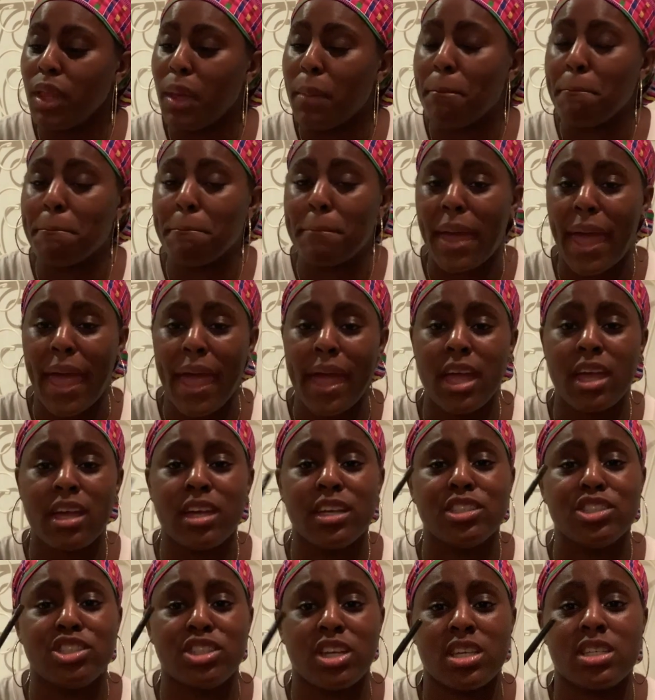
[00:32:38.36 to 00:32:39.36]
MAC
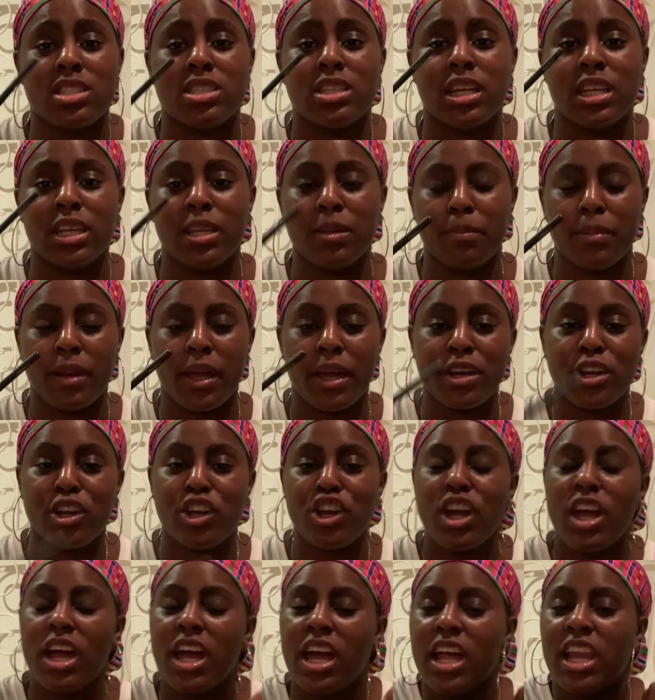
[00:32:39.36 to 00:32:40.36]
Chestnut Lip
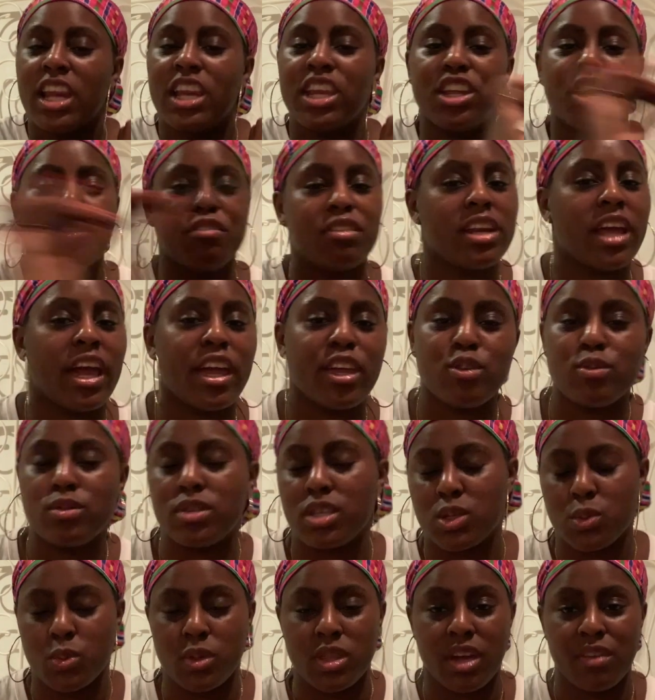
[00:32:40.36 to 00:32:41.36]
Liner. Literally, I use
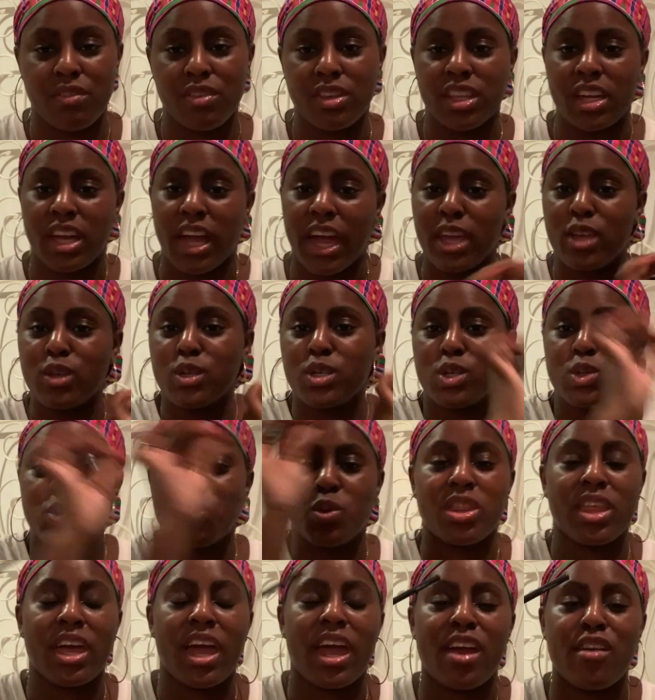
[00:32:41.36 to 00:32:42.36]
this with everything. I use this
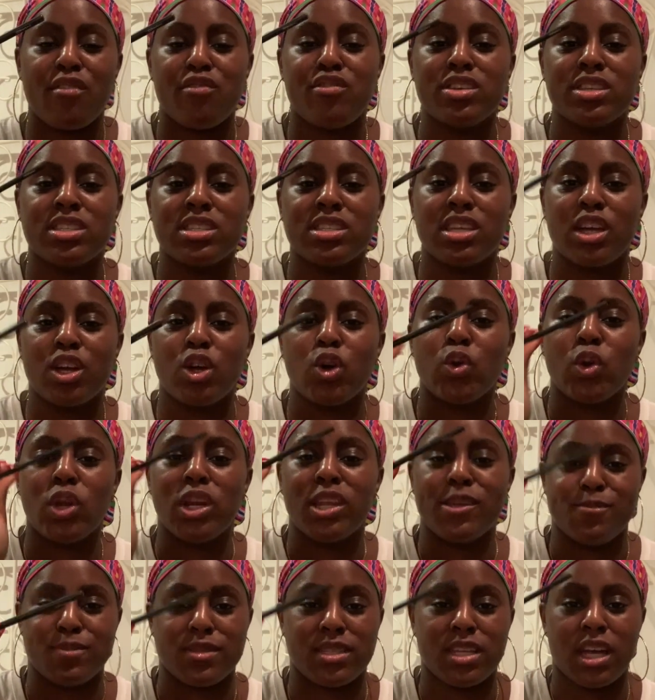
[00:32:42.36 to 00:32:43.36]
with every single
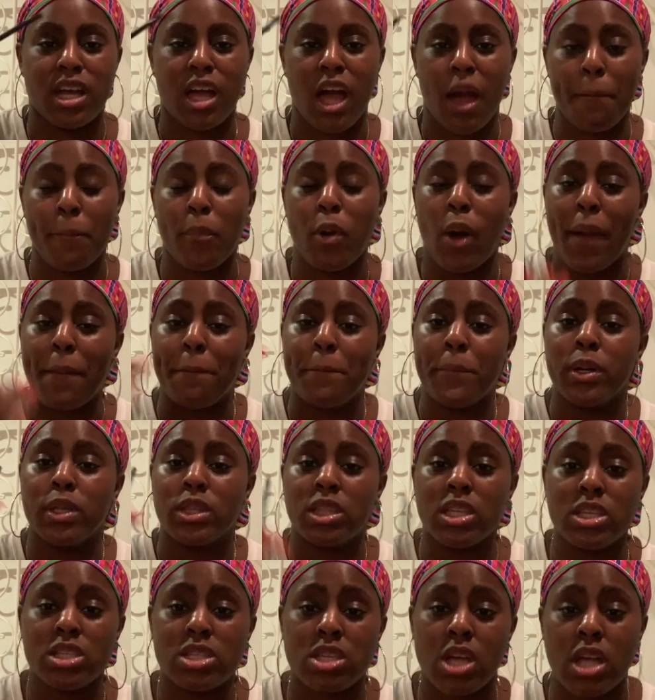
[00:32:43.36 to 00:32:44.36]
lipstick combo. I put
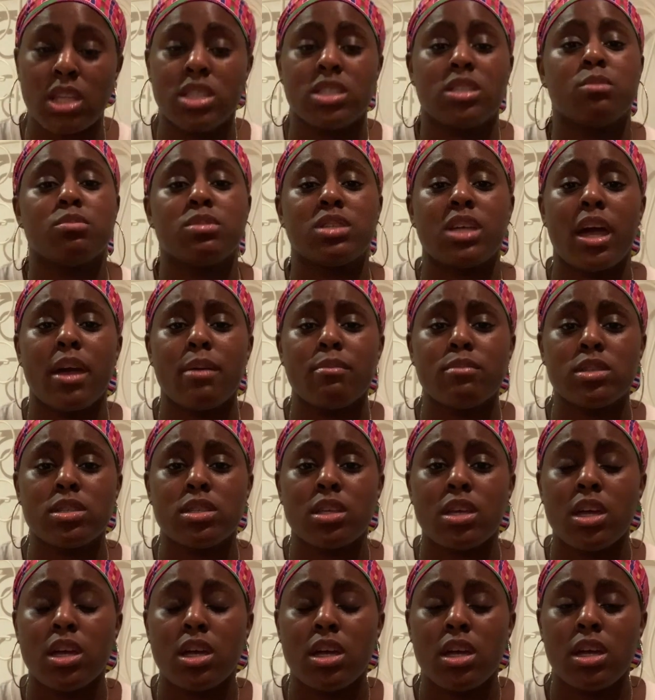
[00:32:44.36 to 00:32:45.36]
this on sometimes,
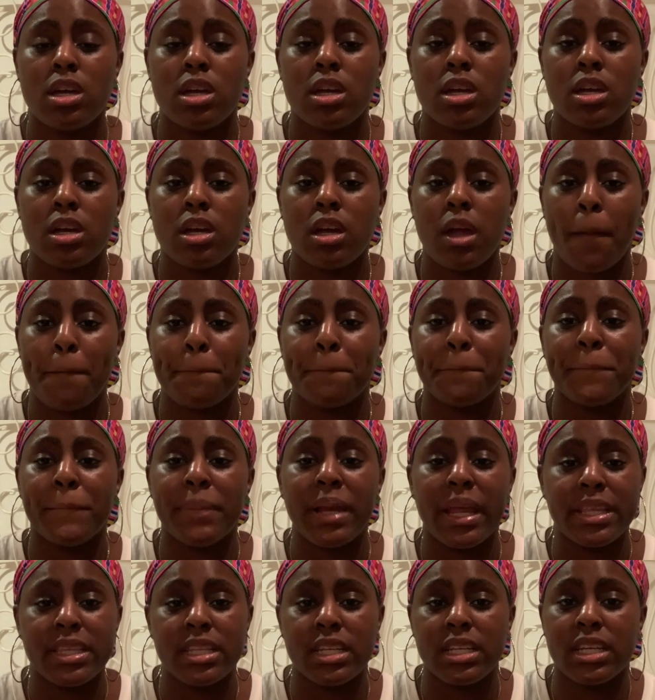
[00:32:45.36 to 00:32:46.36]

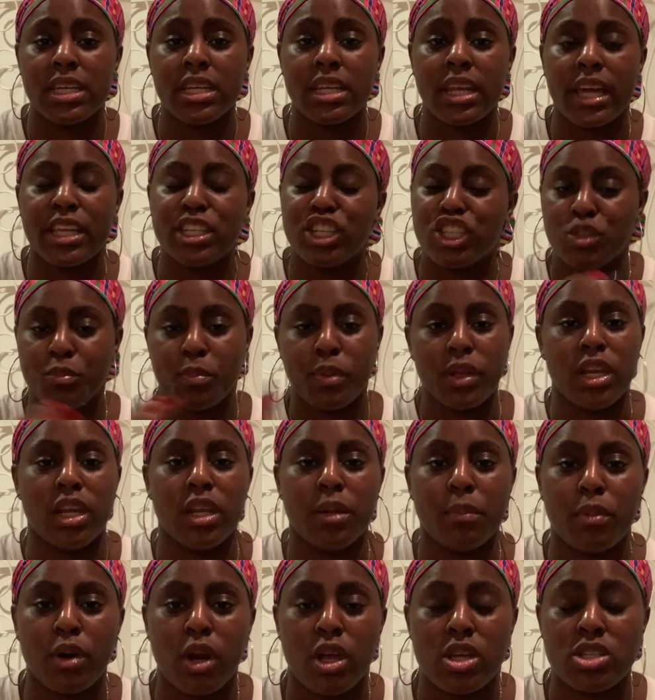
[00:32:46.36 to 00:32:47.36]
blend it in, and just put
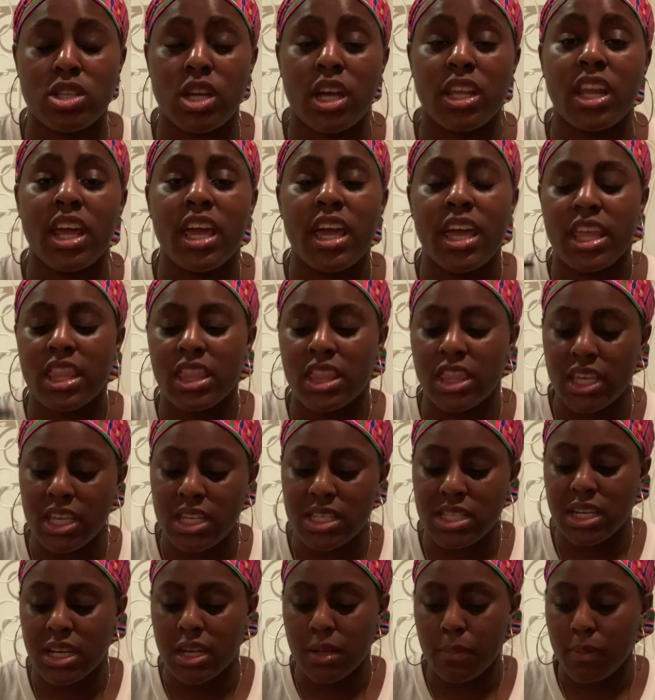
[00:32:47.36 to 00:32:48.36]
lip gloss on.
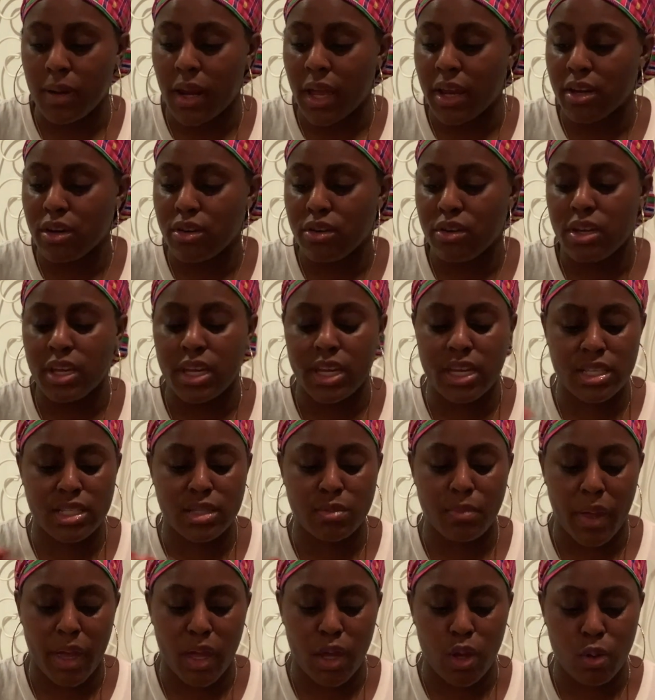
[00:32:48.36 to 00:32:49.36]
This lip liner is
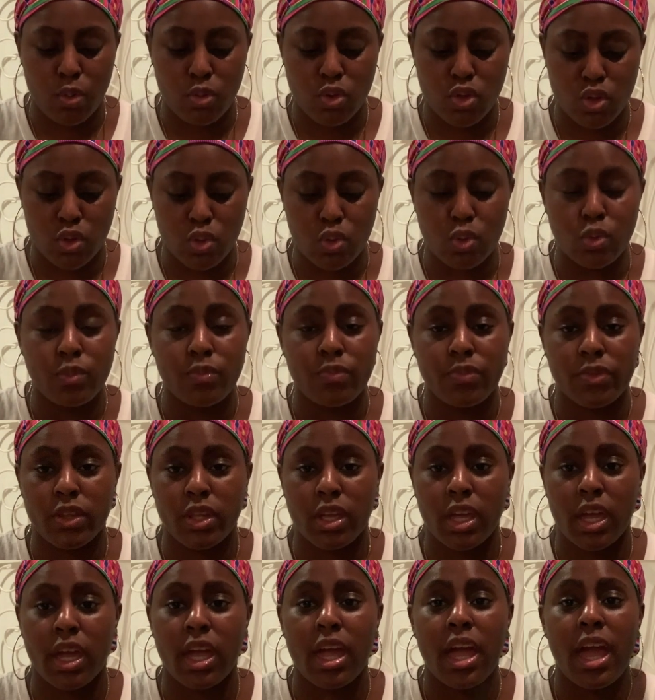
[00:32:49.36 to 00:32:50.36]
my go-to,
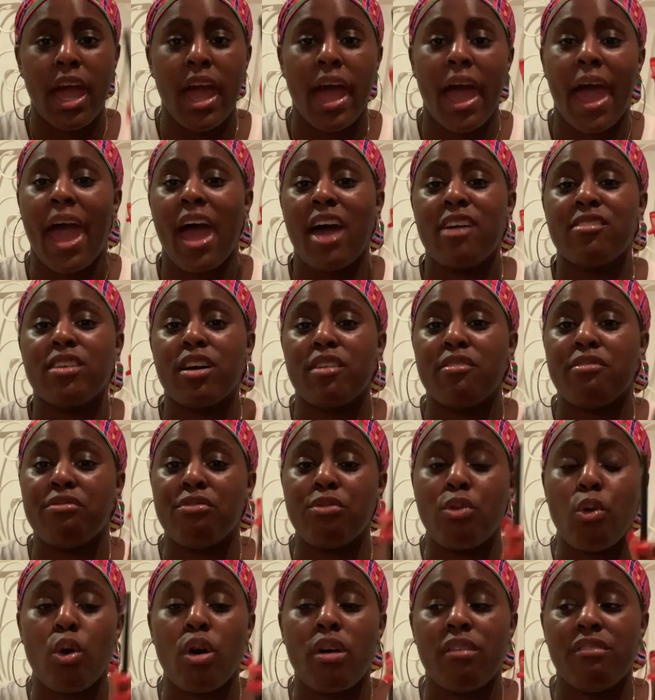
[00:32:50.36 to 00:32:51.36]
okay? I have
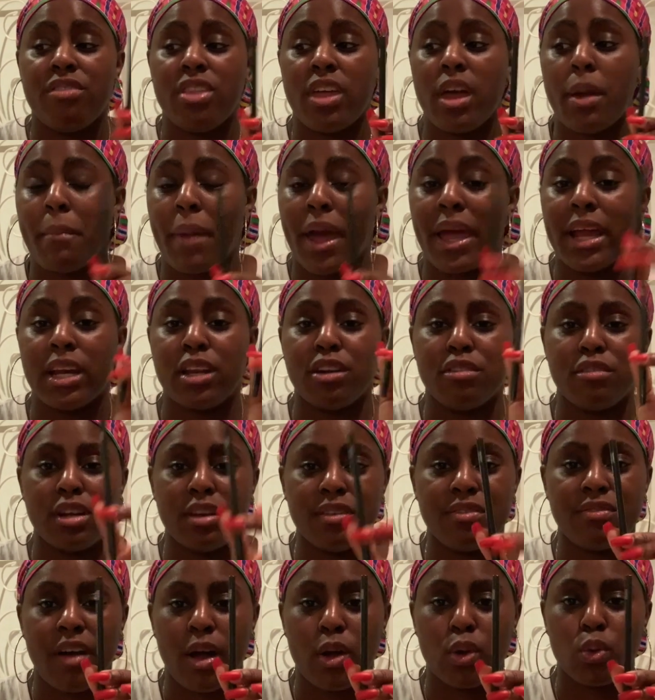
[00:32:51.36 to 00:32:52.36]
4 of them. I literally
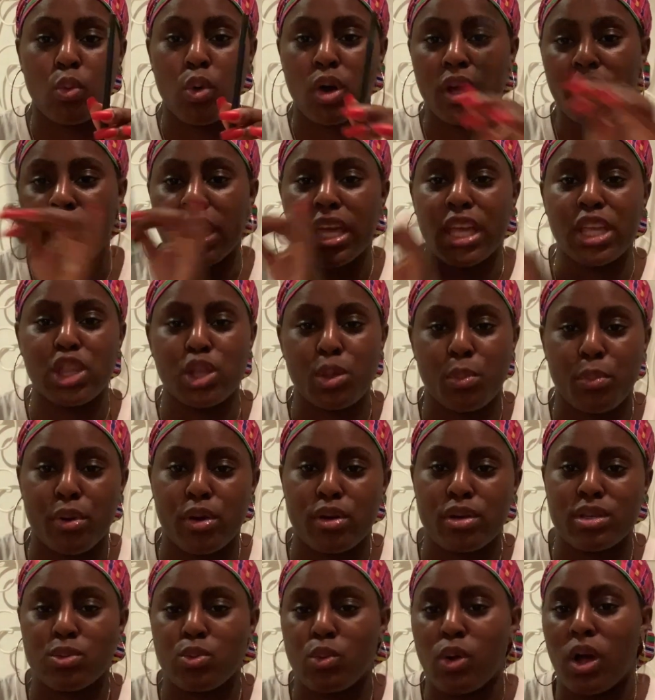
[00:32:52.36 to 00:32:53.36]
found one in the
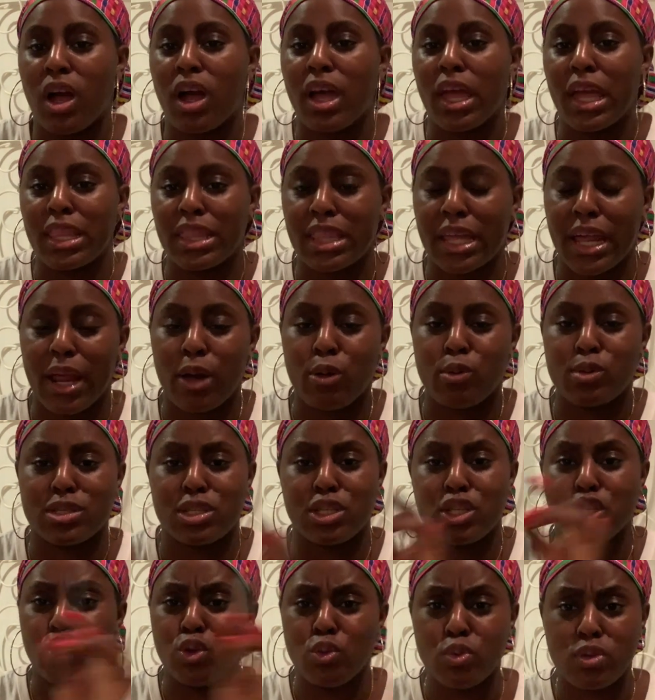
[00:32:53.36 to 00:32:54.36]
purse that I was
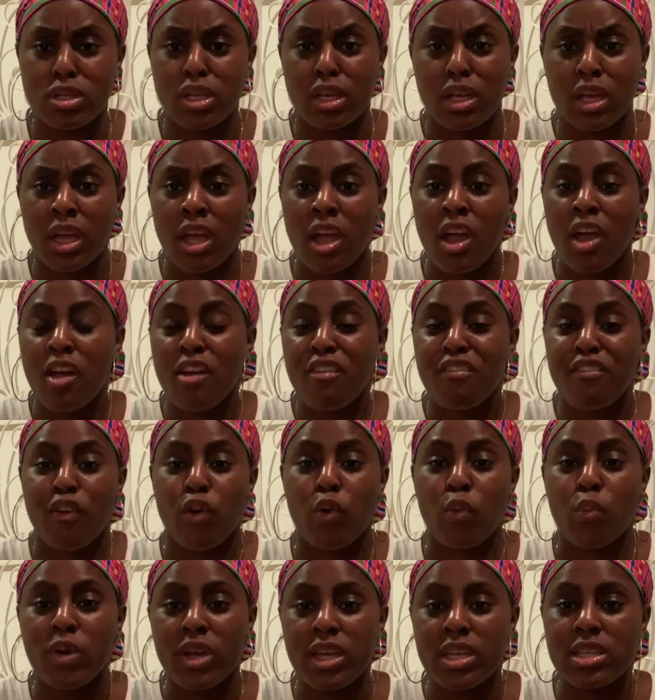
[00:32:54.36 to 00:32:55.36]
using for
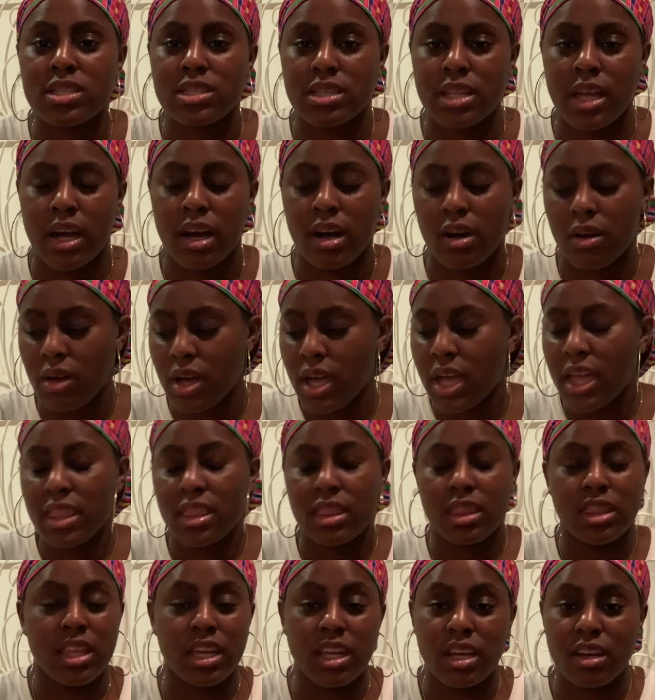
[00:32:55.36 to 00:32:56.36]
weeks now.
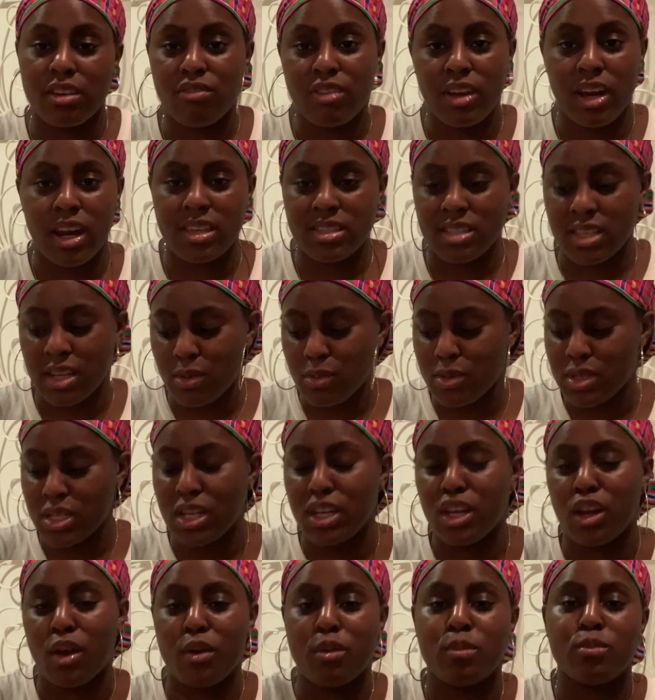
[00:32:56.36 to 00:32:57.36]
Didn't realize that it was in
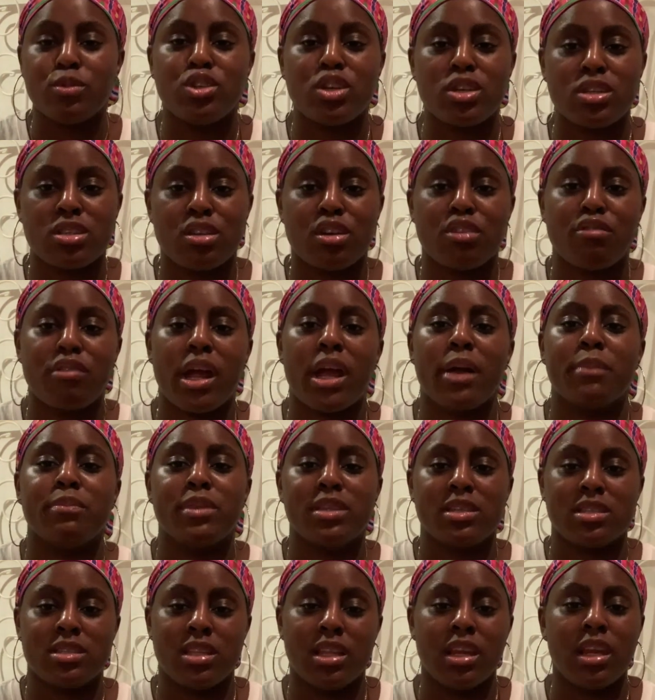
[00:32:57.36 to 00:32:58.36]
here just to grab
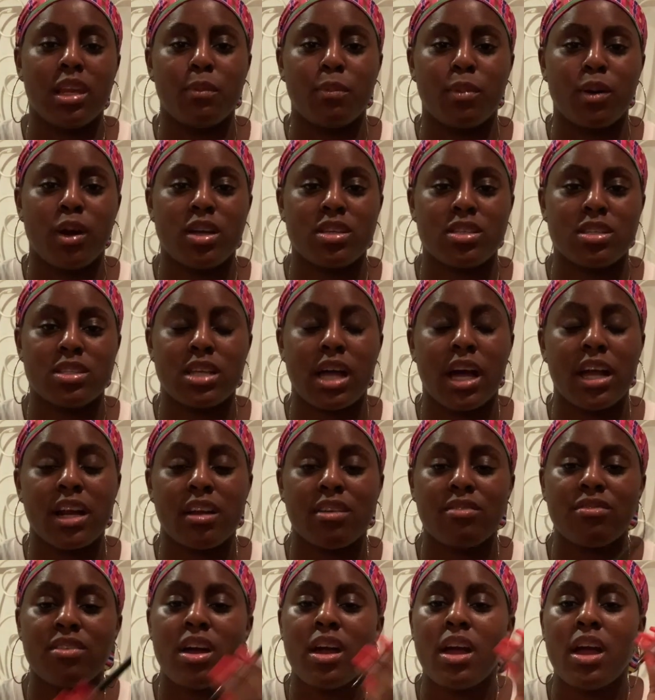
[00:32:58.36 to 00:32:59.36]
the lip glosses out
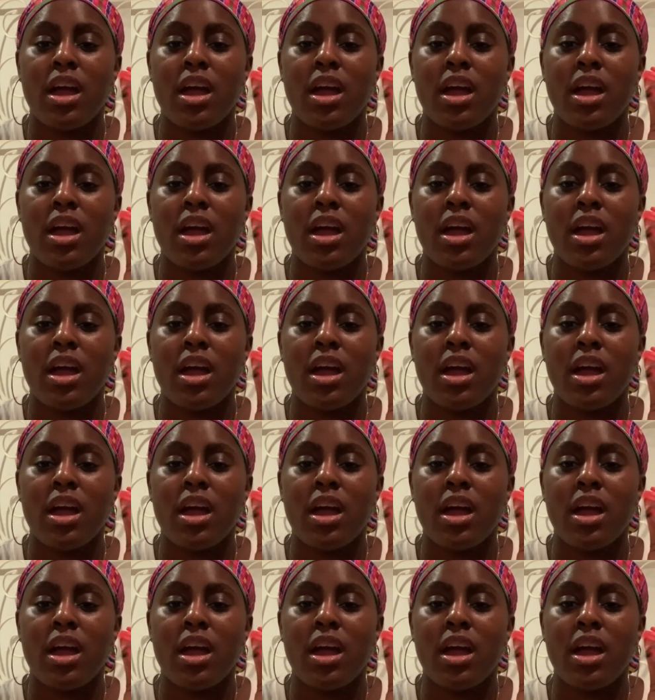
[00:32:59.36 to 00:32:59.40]
of.